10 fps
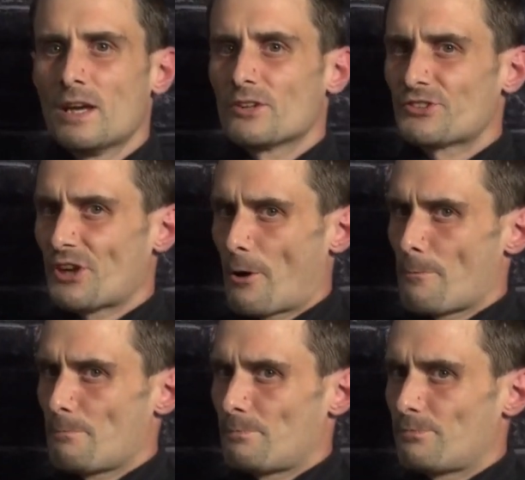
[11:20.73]
So,
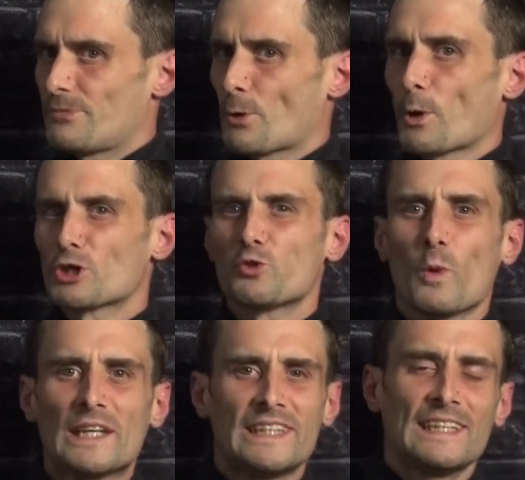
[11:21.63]
there were
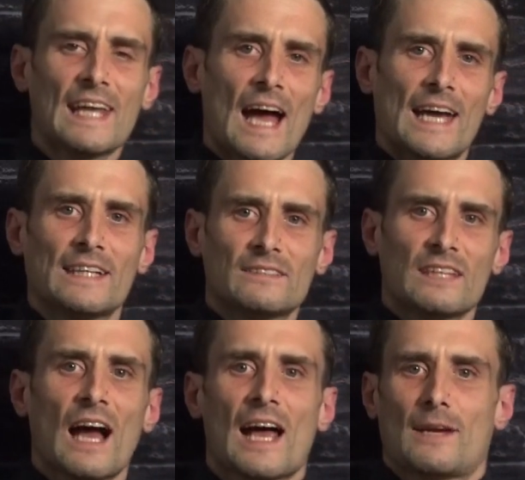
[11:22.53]
29
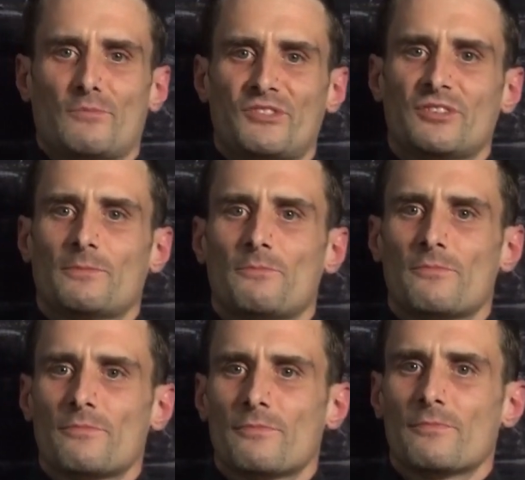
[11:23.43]
times
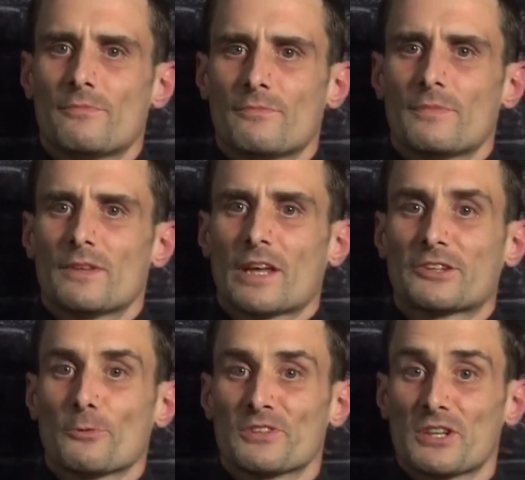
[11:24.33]
that
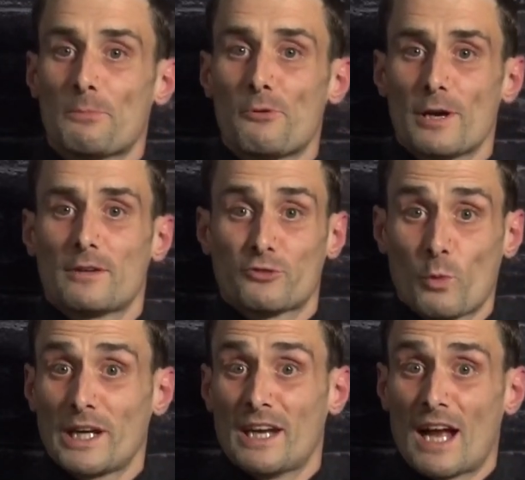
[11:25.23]
there was
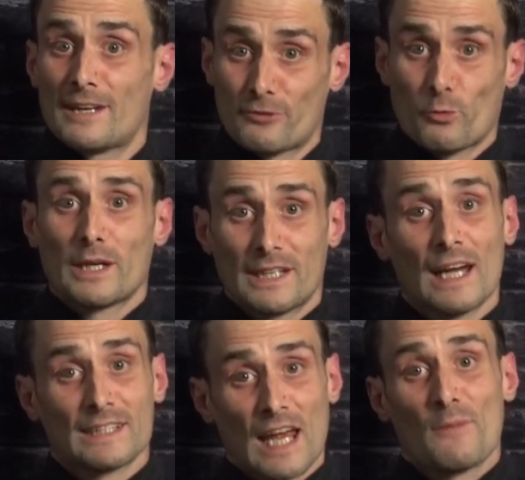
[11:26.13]
29 of
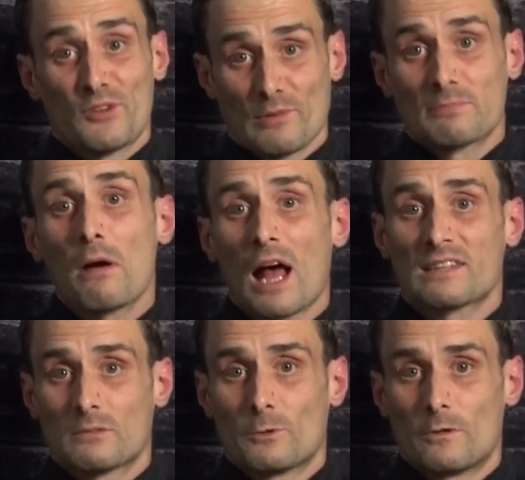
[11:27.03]
29 times it was
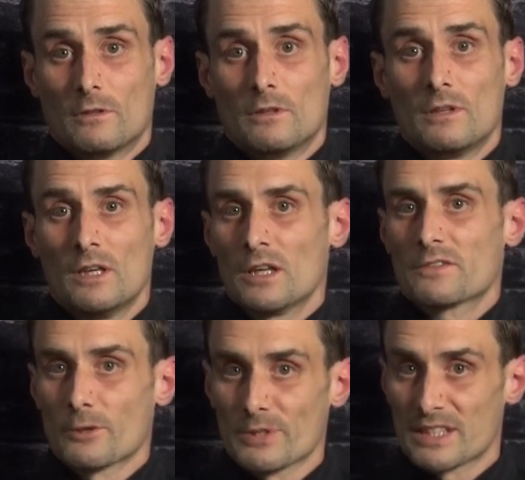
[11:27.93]
possible
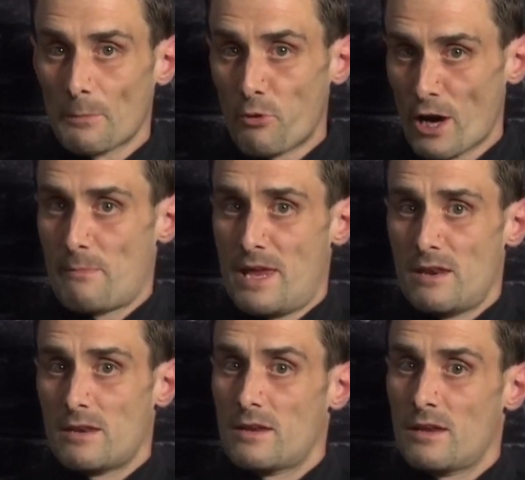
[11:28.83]
there was an
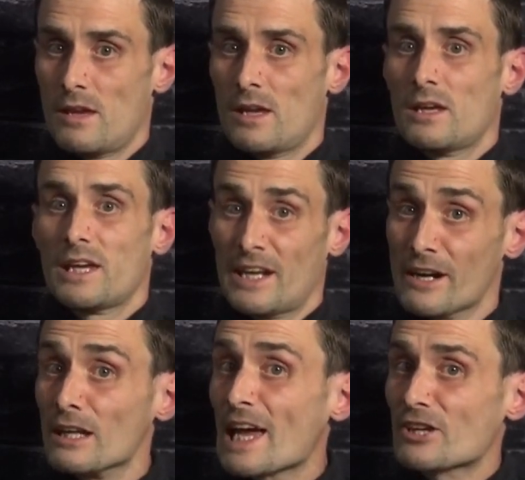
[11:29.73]
appointment in
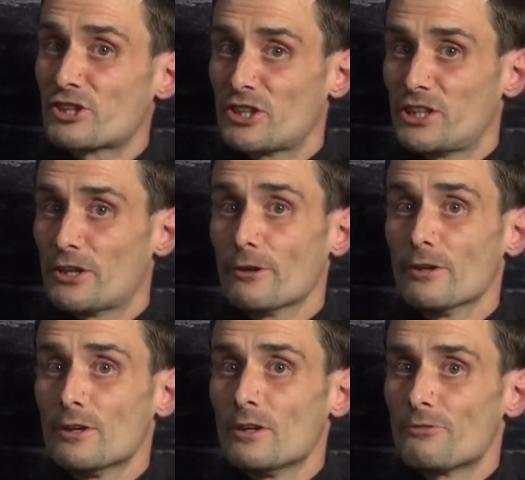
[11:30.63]
an election
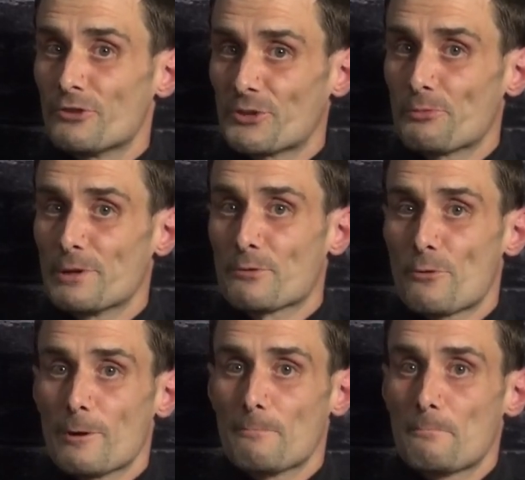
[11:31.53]
year for Supreme
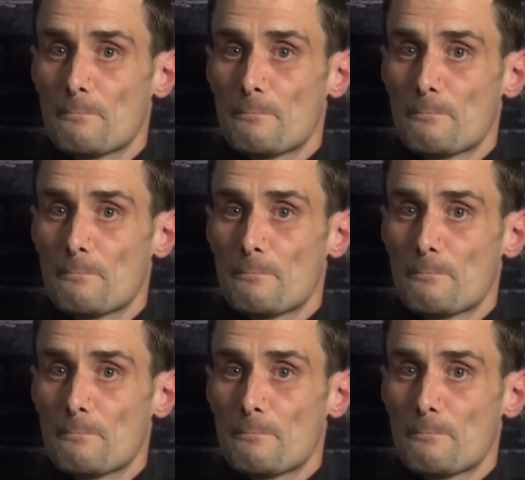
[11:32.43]
Court.